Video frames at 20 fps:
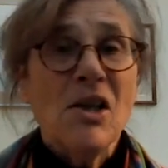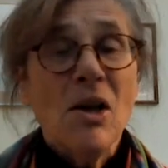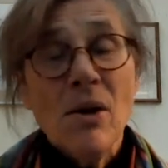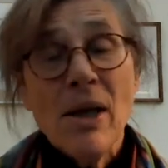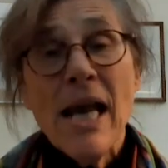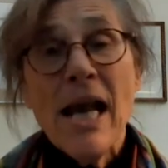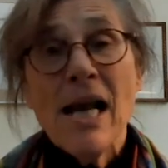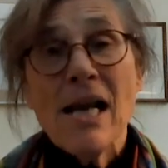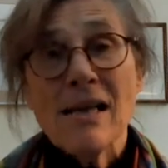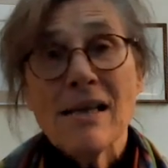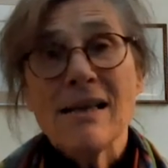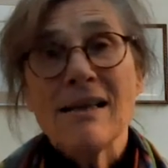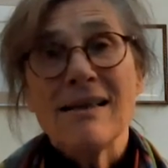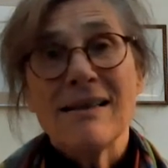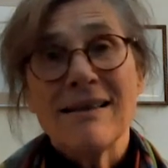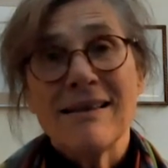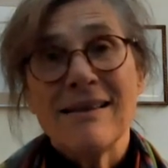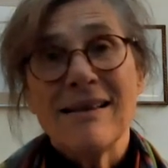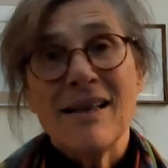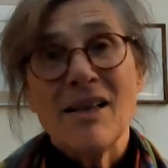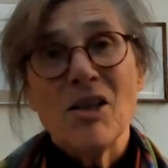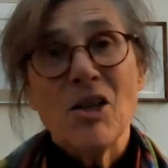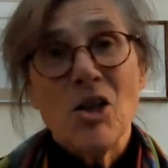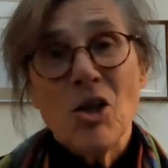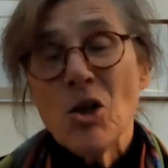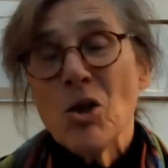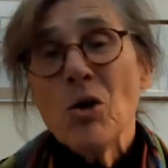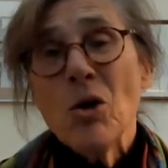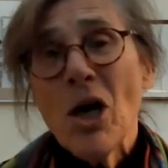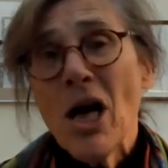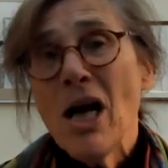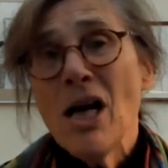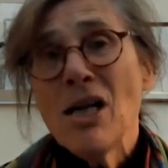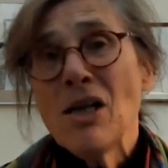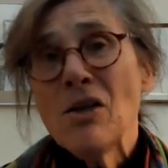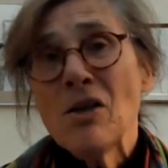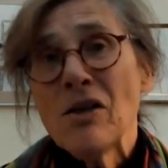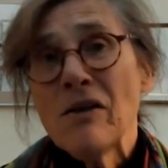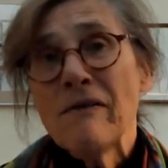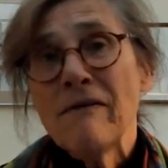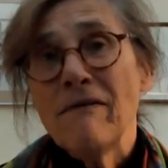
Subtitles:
So yes, it's two kinds